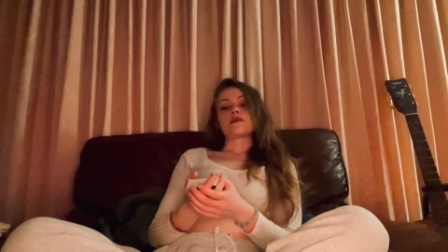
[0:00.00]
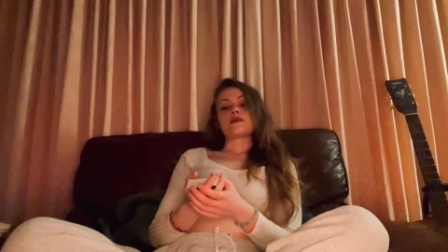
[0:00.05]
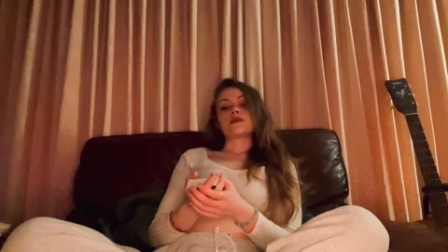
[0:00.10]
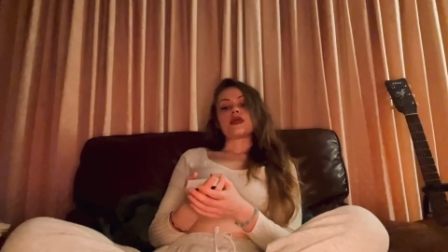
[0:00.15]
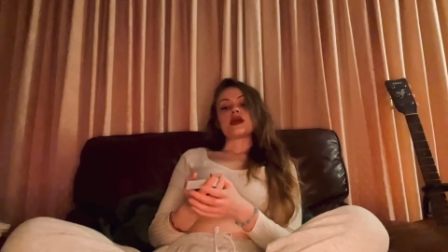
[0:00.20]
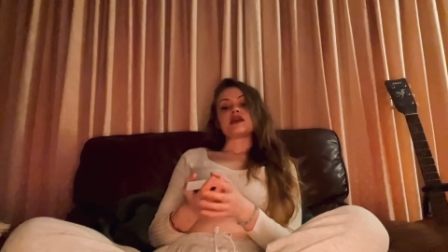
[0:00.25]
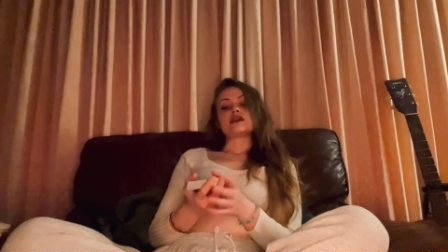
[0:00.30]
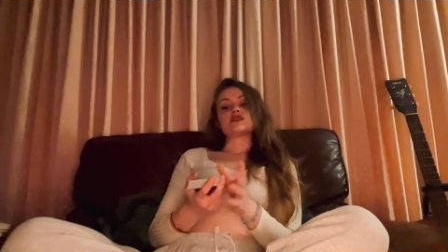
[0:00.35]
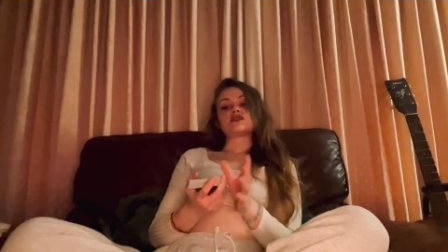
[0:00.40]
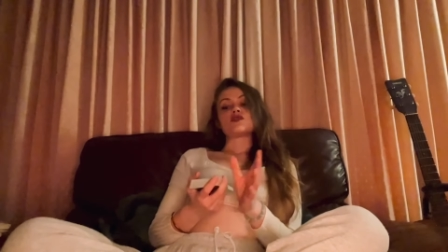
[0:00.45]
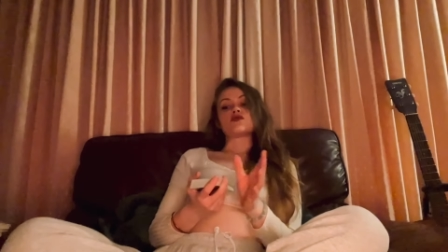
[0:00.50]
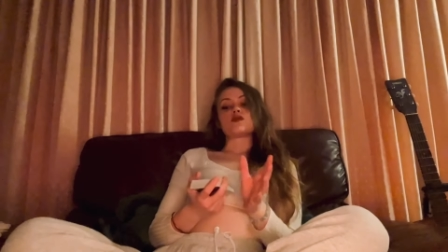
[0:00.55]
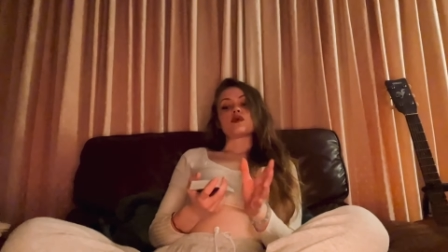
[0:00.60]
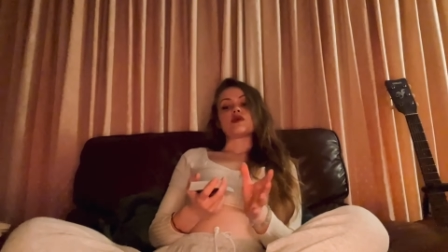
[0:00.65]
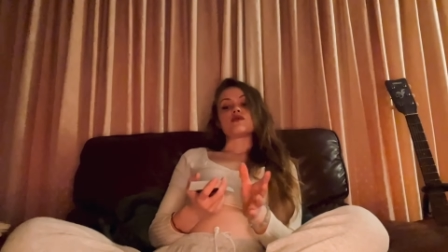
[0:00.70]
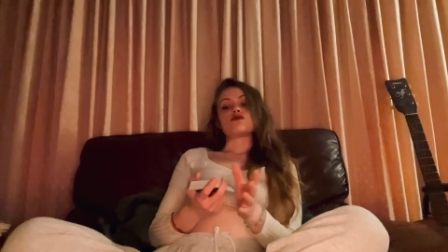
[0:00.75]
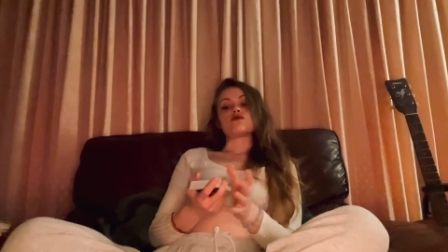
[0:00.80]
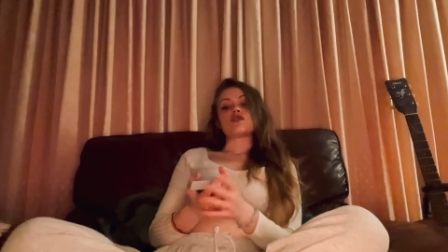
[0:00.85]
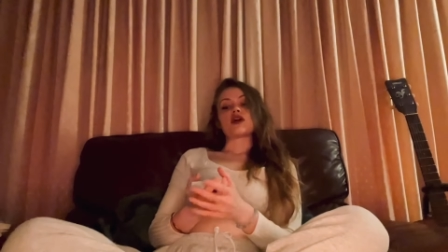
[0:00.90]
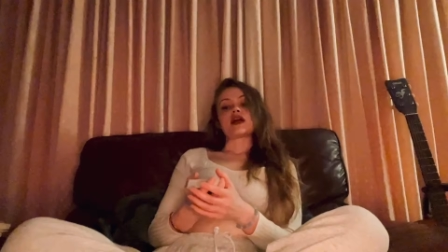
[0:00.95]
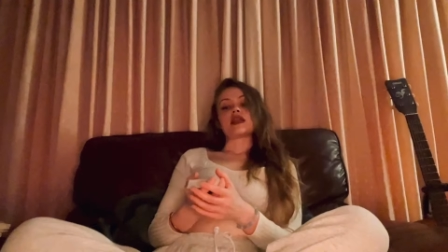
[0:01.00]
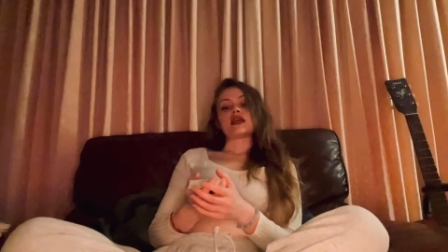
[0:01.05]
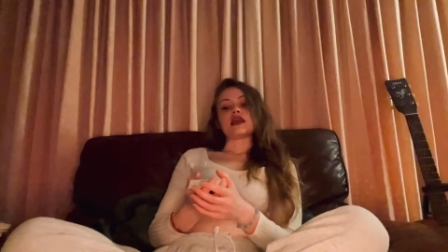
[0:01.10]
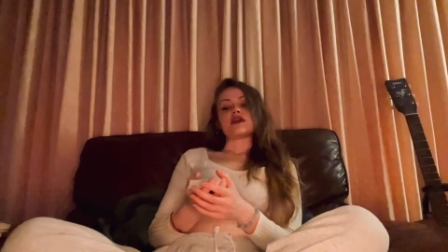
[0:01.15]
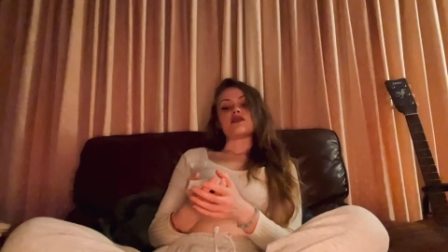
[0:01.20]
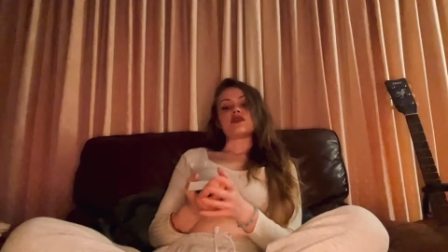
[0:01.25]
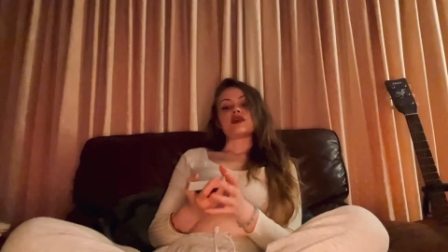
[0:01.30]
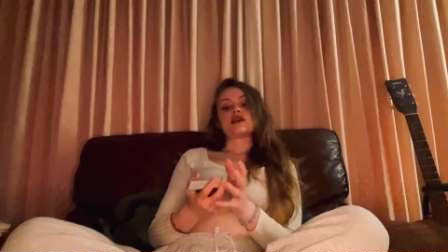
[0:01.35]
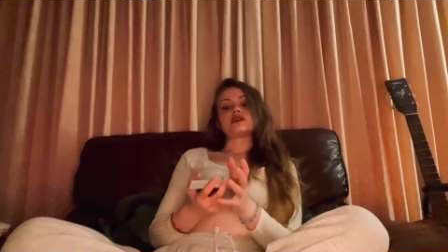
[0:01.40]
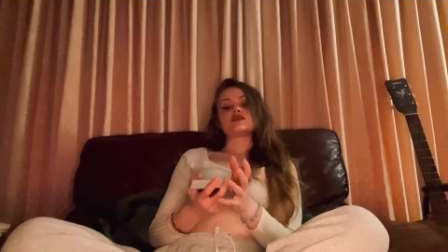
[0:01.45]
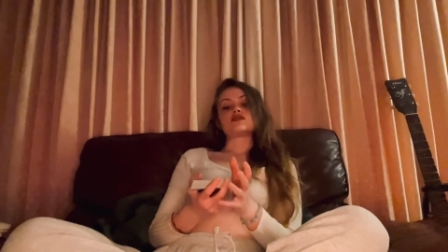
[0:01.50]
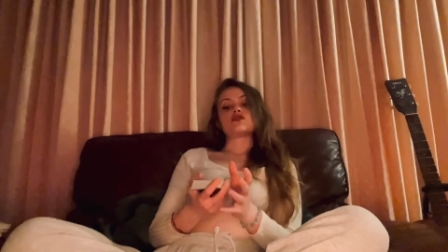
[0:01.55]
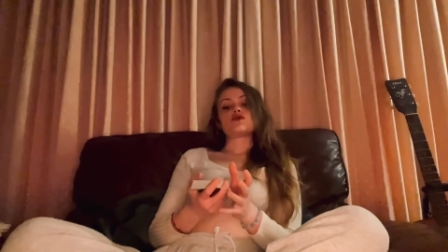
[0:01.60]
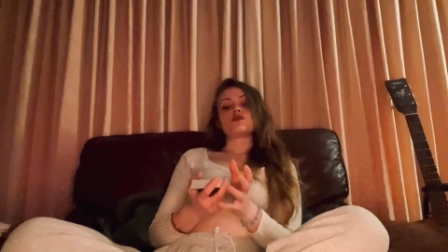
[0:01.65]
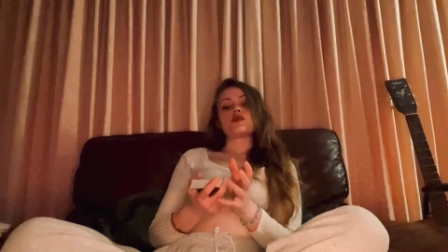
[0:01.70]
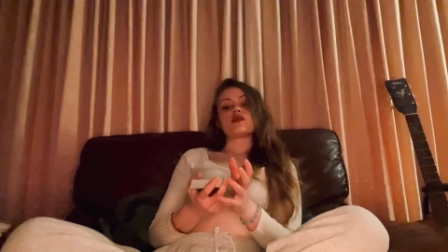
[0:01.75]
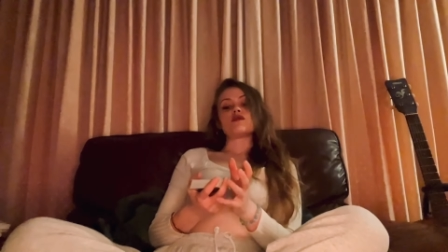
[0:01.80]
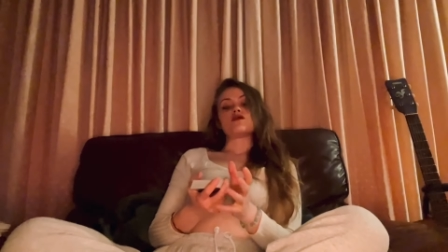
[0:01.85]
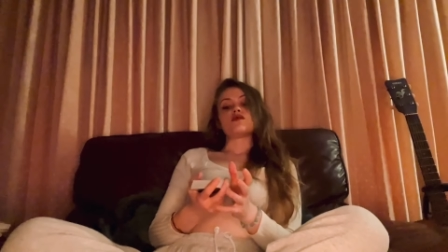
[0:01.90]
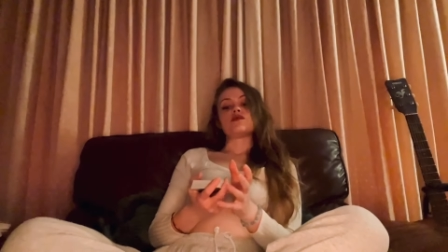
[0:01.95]
Things have been ready, things
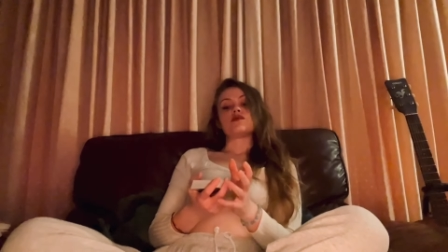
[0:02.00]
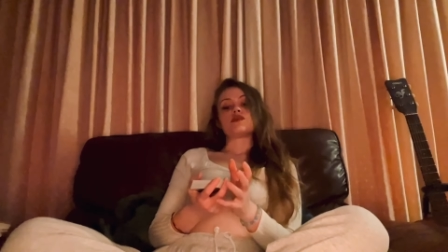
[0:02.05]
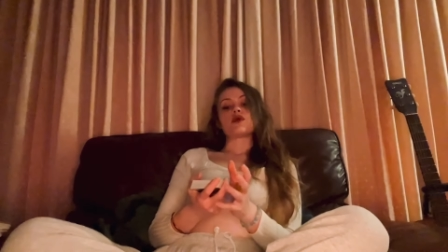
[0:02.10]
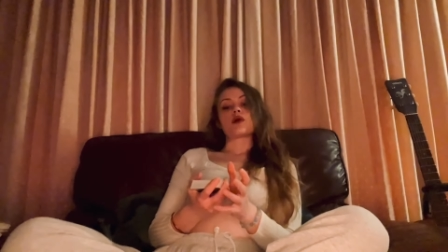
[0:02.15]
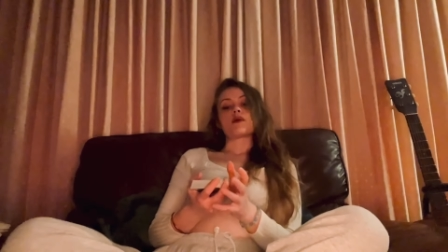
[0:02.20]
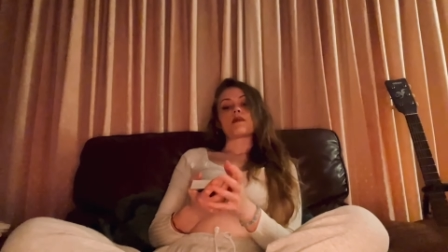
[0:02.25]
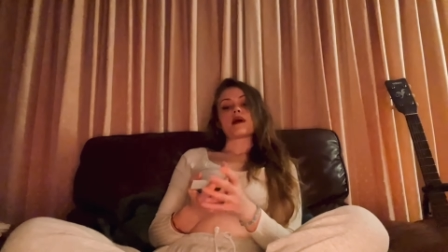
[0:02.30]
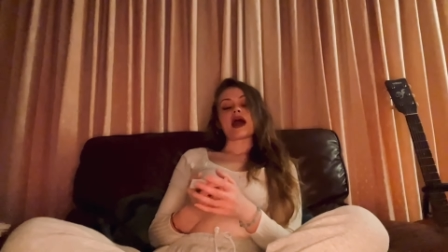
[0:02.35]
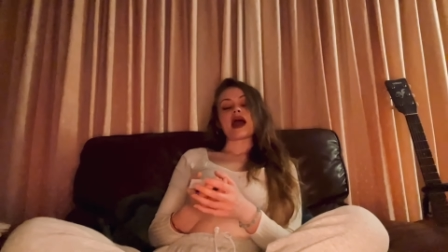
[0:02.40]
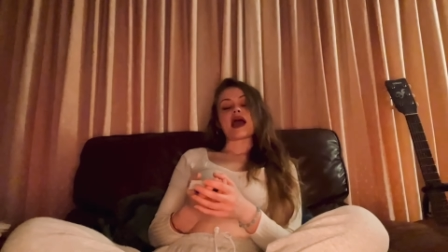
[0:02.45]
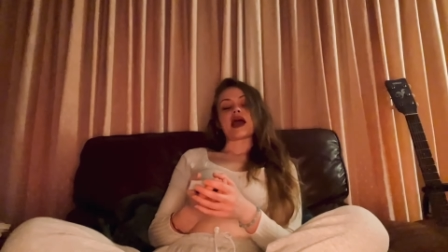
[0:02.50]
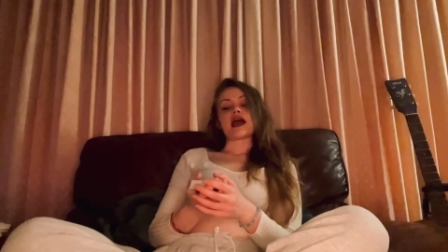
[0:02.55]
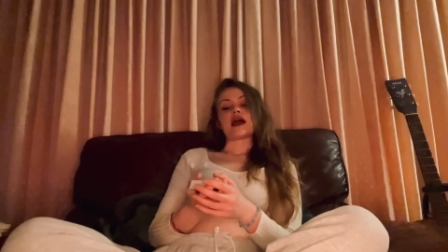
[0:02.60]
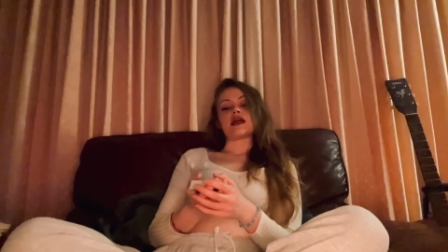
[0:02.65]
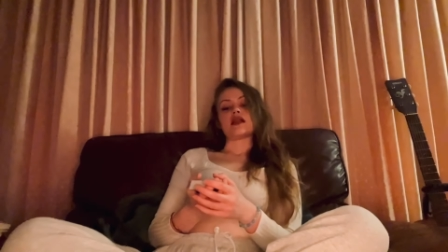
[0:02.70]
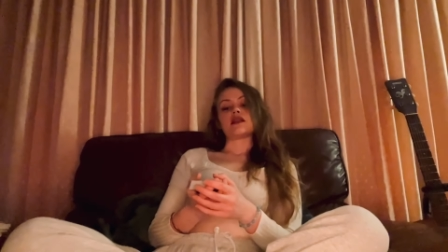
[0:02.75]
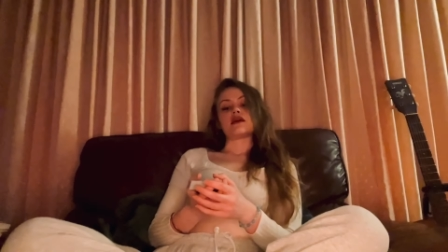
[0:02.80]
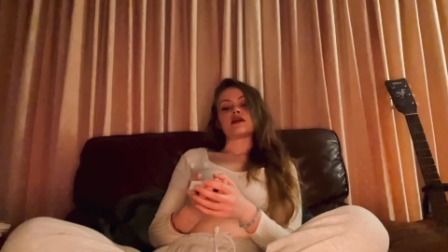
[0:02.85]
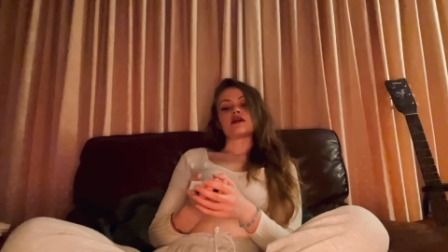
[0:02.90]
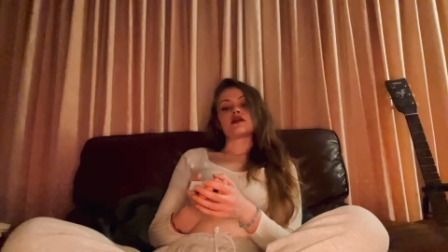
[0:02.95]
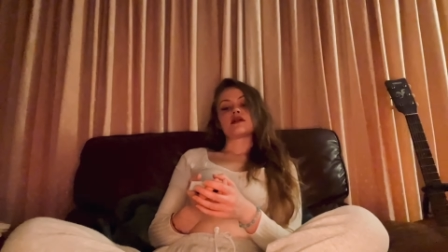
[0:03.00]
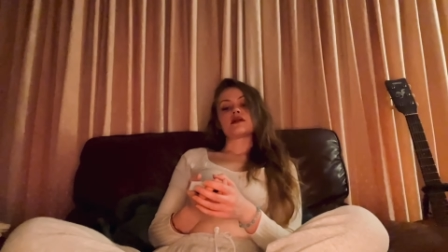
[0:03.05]
have been prepared.